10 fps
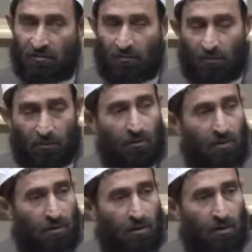for
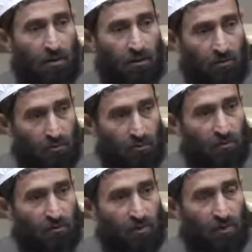
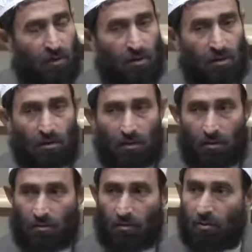those
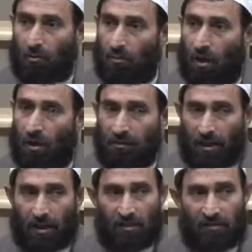who are
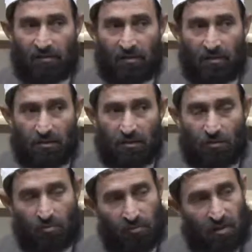liars,
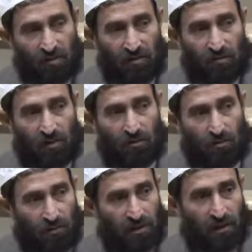who mukazzibin,
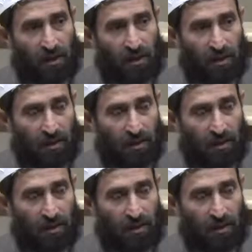who deny.